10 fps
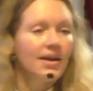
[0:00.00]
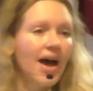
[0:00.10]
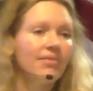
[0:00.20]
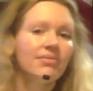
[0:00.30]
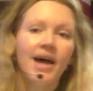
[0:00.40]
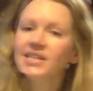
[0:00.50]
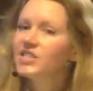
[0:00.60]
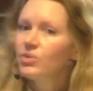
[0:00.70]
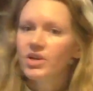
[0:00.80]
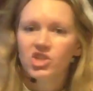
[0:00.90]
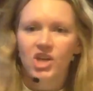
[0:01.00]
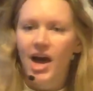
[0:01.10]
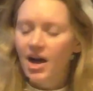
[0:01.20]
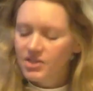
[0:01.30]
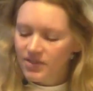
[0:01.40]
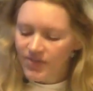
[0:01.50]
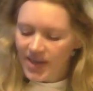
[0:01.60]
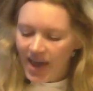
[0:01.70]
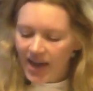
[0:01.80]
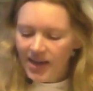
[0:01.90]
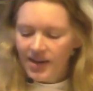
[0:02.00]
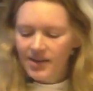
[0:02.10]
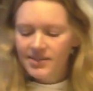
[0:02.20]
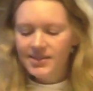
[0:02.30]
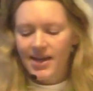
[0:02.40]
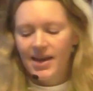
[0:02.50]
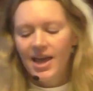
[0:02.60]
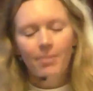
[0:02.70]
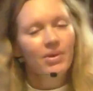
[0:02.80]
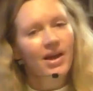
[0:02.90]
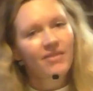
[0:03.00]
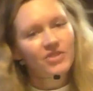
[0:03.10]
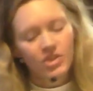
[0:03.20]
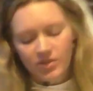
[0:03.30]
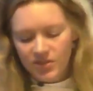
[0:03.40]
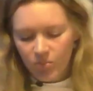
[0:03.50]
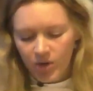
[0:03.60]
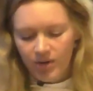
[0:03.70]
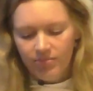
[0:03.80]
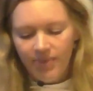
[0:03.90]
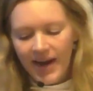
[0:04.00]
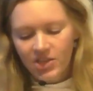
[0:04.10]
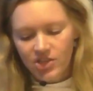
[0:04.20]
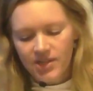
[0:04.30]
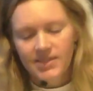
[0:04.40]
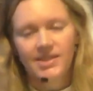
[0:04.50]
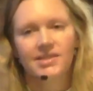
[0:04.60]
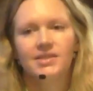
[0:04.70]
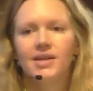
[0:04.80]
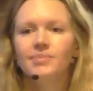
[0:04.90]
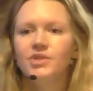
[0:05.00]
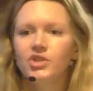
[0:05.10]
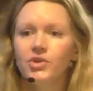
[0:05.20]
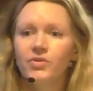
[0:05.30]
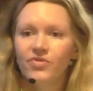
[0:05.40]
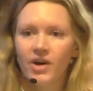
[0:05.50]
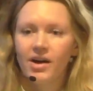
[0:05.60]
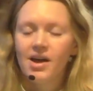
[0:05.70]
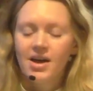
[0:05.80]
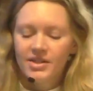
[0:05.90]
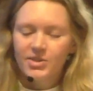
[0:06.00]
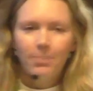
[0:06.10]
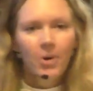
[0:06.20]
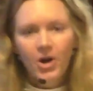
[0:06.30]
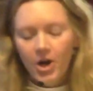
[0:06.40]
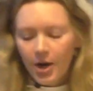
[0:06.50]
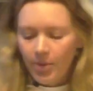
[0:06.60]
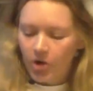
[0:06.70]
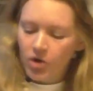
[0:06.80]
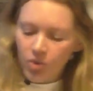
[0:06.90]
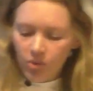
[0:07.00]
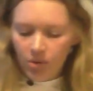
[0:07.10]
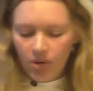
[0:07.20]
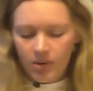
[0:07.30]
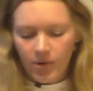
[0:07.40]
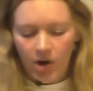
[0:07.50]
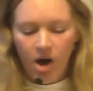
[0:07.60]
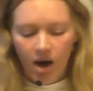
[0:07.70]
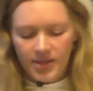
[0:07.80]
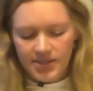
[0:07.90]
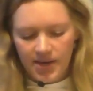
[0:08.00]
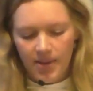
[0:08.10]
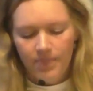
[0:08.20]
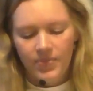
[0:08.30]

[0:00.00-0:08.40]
unless you were a child of the 80s and hip enough to use the word righteous as a substitute for superb or cool or awesome.